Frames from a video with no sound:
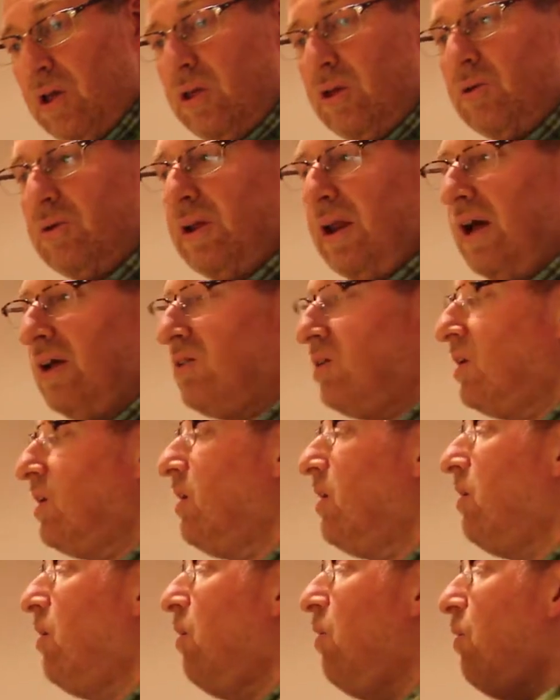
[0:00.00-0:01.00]
you could actually
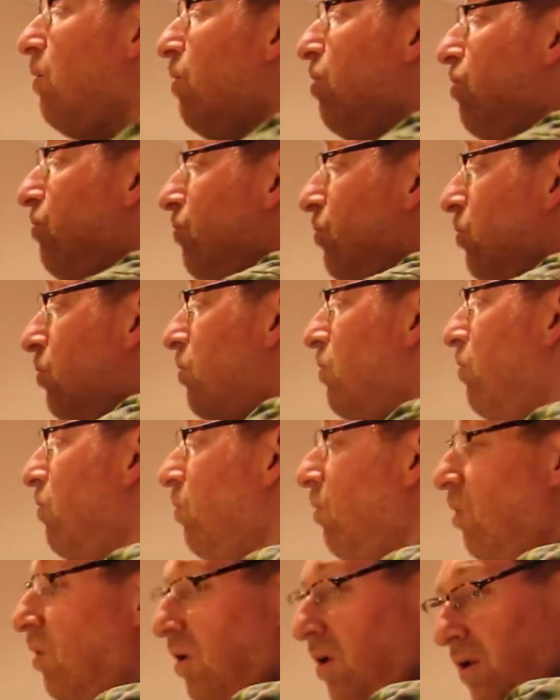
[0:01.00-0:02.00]
cut a hole through the
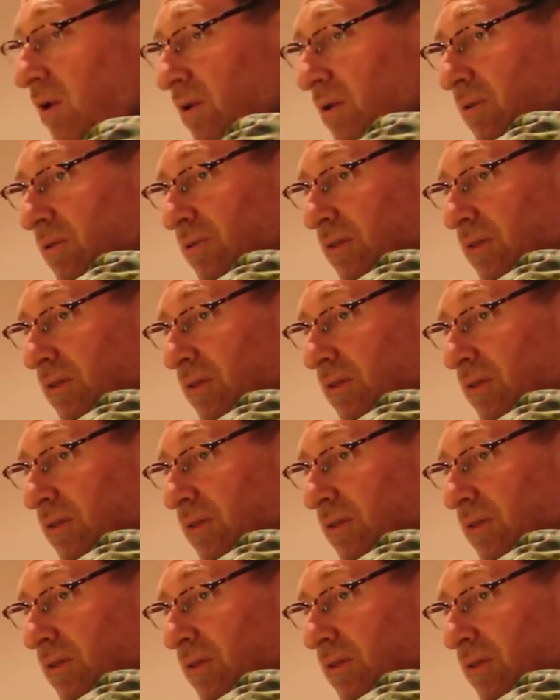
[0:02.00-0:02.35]
wall,